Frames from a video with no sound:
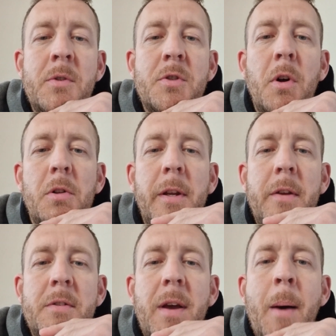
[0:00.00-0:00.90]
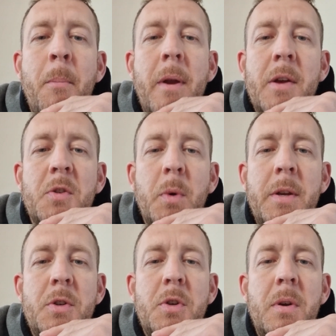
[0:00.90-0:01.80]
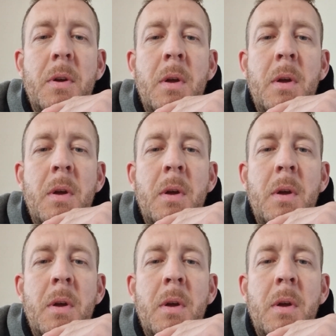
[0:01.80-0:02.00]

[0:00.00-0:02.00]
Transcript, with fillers: soldered it to handbrake switch,